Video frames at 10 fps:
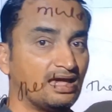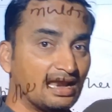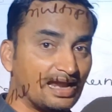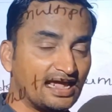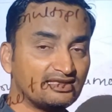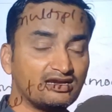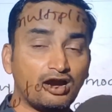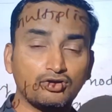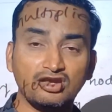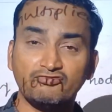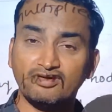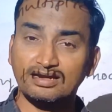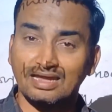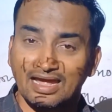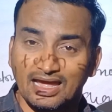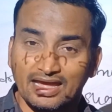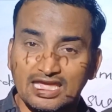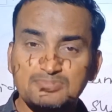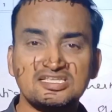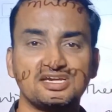Like that, not only for
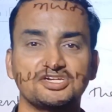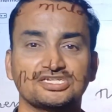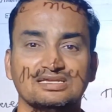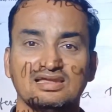Gibbs energy,